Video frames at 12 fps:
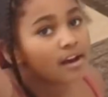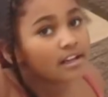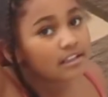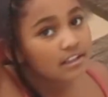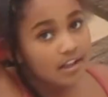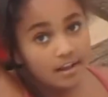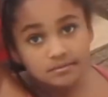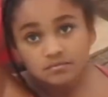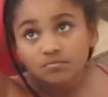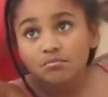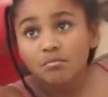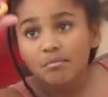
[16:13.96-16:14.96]
taught you
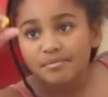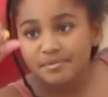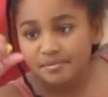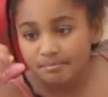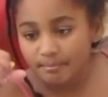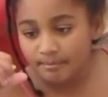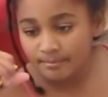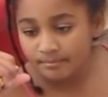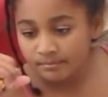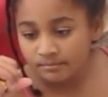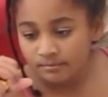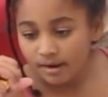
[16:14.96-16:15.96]
instructions and you just ignored
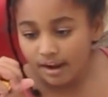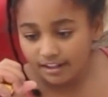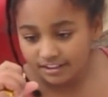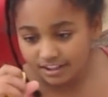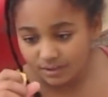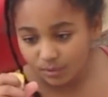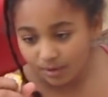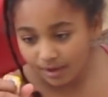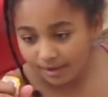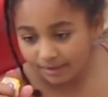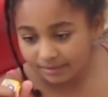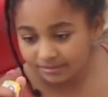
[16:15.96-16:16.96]
me. I said
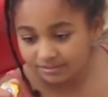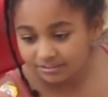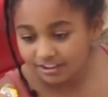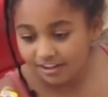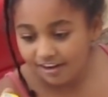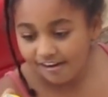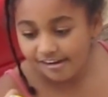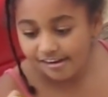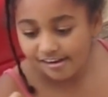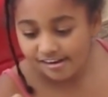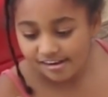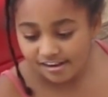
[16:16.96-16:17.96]
okay. What did I
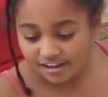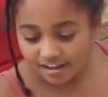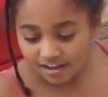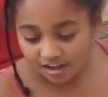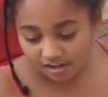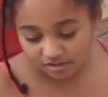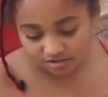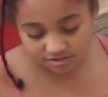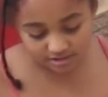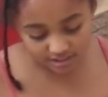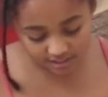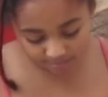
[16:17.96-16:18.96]
say? You
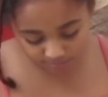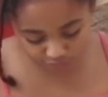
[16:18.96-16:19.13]
said I